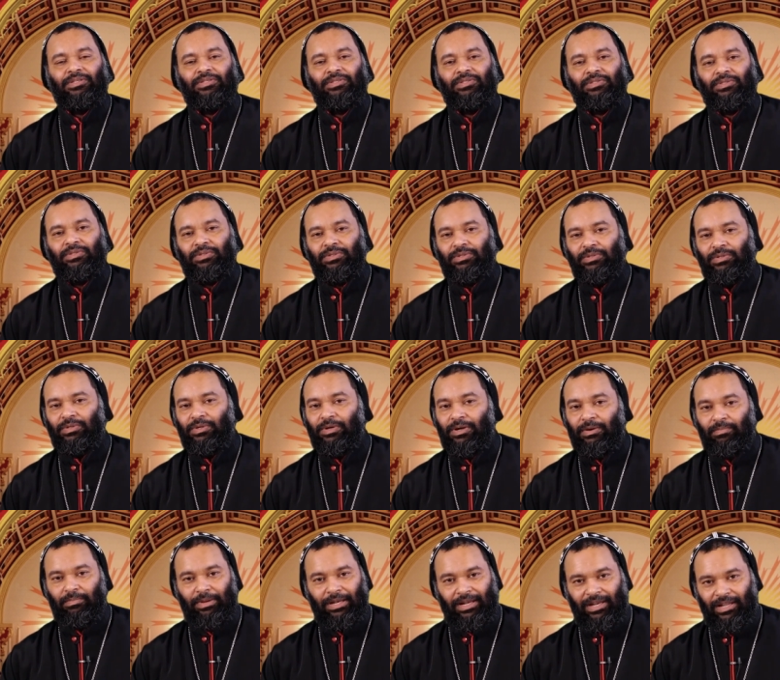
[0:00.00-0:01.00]
So
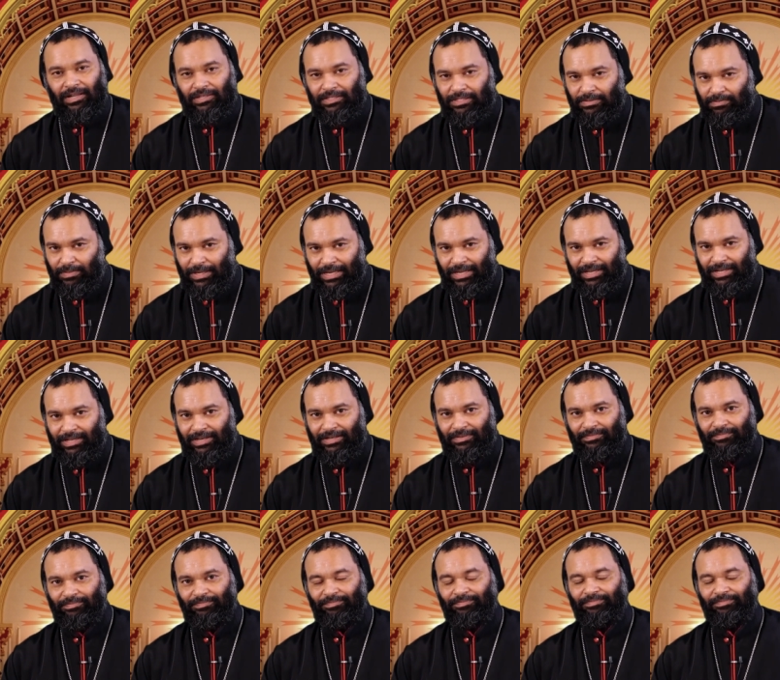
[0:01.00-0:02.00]
don't be despair.